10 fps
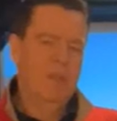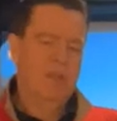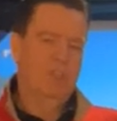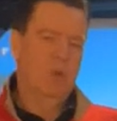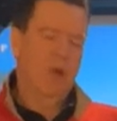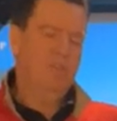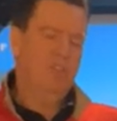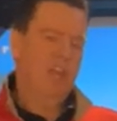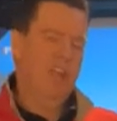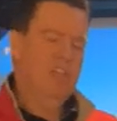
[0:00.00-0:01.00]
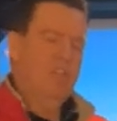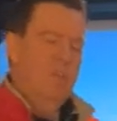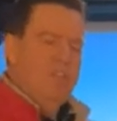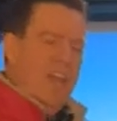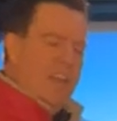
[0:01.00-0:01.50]
So I've changed
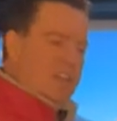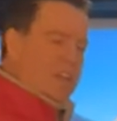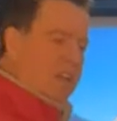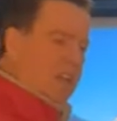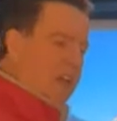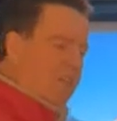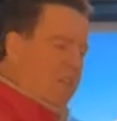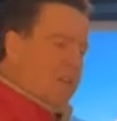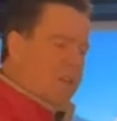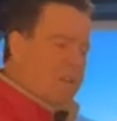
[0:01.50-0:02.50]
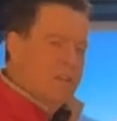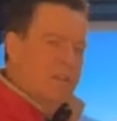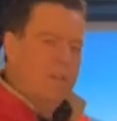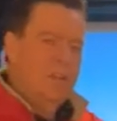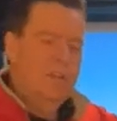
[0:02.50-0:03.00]
from 10 to the left
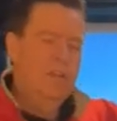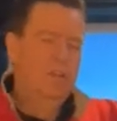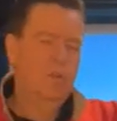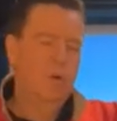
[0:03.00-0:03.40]
to